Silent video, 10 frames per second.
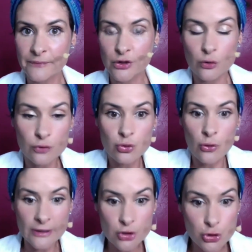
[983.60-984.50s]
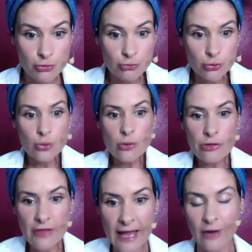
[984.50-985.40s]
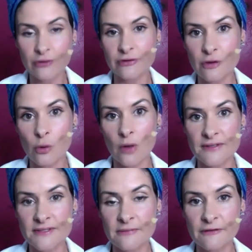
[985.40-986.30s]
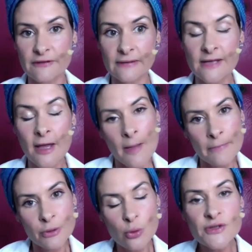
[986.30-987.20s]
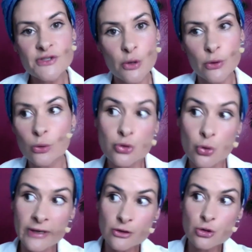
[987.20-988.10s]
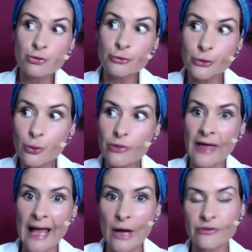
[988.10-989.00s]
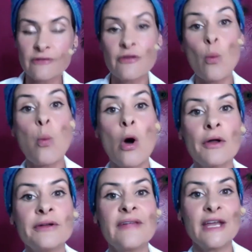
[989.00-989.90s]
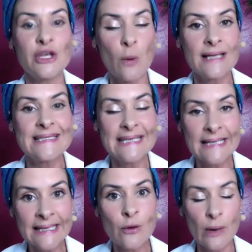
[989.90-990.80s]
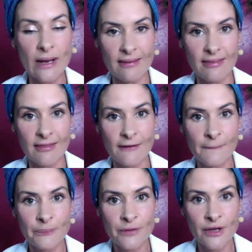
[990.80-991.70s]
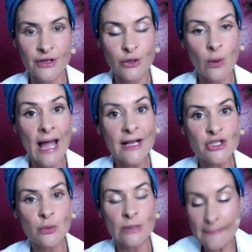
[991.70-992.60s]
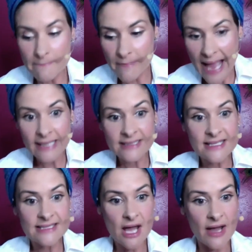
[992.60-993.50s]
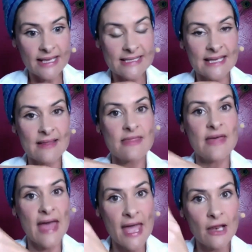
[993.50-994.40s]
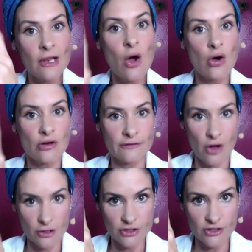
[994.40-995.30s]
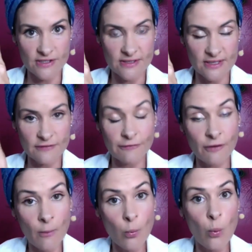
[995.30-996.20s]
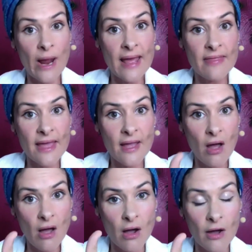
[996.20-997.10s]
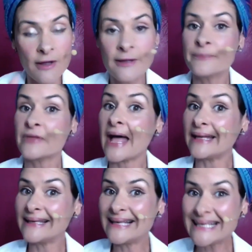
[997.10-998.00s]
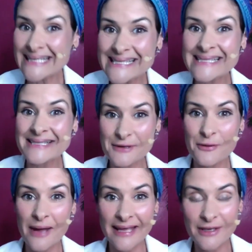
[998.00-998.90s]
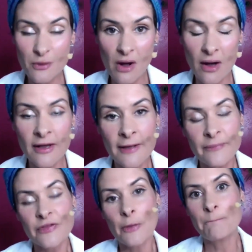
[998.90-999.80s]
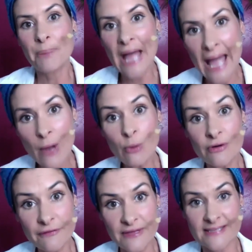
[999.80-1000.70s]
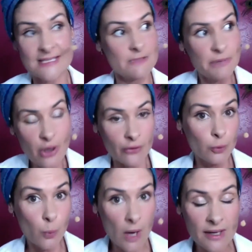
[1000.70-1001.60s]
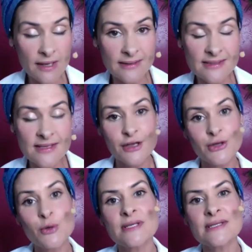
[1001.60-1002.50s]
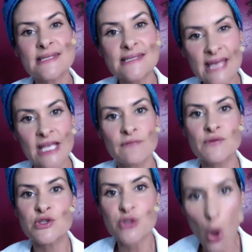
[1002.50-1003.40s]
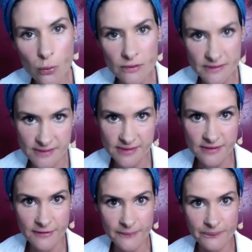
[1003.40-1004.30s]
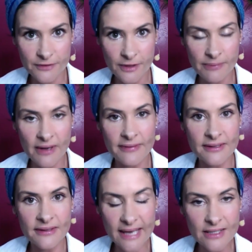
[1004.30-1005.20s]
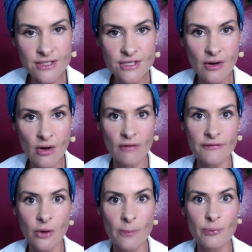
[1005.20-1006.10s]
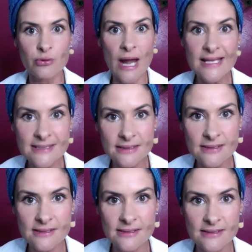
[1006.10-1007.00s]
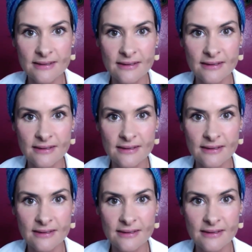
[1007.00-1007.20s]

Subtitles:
You're drawing truth out of the quantum field, but also you're drawing truth out of the one that you are dealing with. You are actually magnetizing their log of consciousness from where they are, at least to where you are. The power of this is beyond words. You can save souls by the nature of your presence.